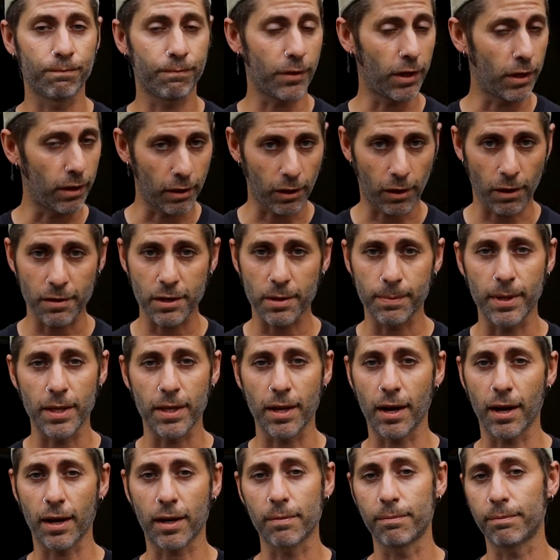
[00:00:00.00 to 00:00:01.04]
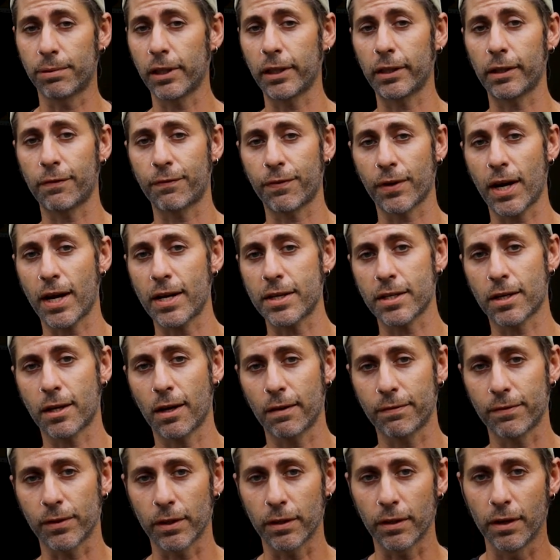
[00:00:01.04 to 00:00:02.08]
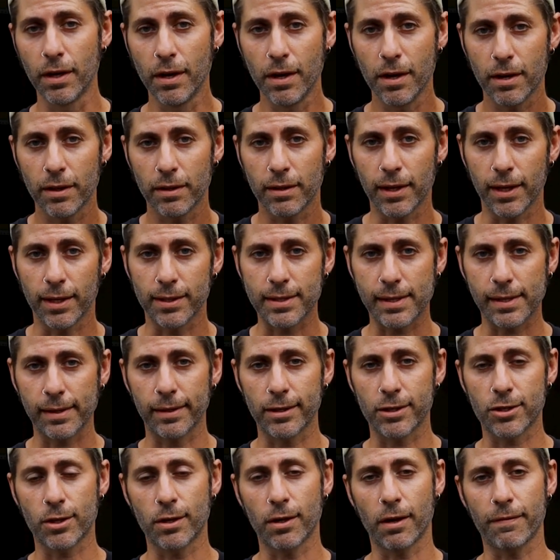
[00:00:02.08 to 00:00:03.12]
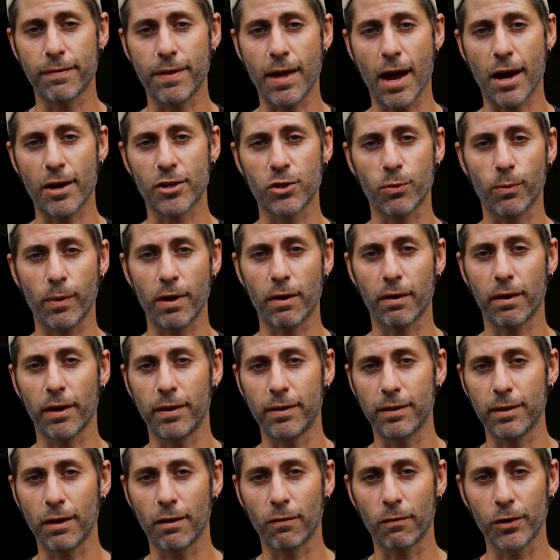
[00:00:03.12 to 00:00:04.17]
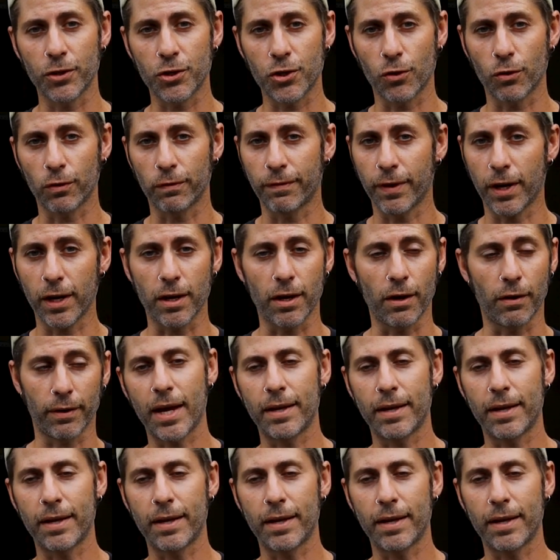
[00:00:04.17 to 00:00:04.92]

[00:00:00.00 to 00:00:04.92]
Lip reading: it occurred to me that I completely forgot to cover the installation of the actuator in the original video.